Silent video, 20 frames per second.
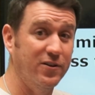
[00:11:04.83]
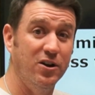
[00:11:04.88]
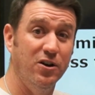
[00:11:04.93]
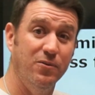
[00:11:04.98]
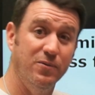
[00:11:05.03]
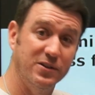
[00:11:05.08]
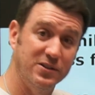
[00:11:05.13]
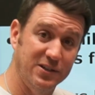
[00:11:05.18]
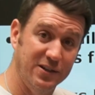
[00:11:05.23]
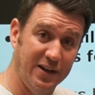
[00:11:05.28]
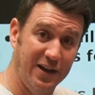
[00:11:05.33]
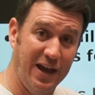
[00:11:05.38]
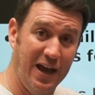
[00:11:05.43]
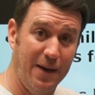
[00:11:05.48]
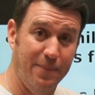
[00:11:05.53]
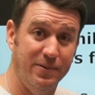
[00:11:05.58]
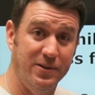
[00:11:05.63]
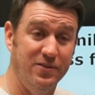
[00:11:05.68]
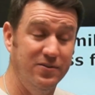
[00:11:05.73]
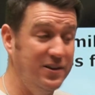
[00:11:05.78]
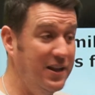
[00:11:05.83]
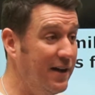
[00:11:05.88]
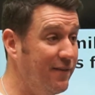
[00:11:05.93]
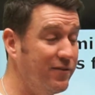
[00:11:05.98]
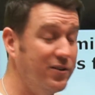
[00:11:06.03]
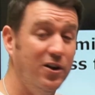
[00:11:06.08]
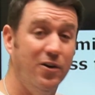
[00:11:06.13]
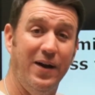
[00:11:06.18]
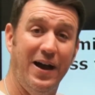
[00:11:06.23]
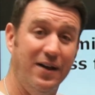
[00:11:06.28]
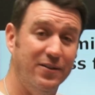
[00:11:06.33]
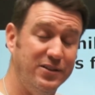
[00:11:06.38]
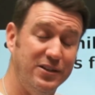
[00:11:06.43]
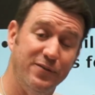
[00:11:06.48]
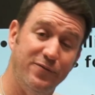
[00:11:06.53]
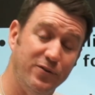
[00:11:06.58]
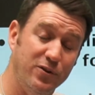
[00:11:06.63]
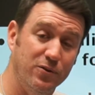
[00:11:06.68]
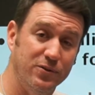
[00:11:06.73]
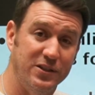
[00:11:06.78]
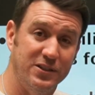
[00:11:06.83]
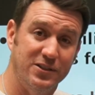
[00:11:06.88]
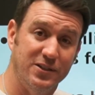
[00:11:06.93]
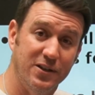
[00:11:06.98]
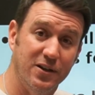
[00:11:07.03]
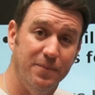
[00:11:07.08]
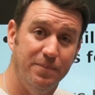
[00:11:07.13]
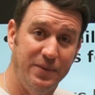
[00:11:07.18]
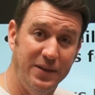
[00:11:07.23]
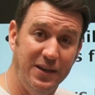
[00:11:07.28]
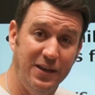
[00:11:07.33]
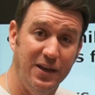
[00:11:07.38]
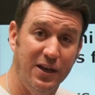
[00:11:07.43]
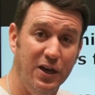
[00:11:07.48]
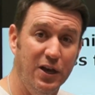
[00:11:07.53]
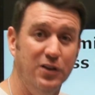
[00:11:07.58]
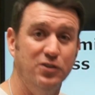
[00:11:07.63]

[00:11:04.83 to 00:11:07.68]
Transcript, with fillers: know what's going to happen. You never know how difficult it's going to be.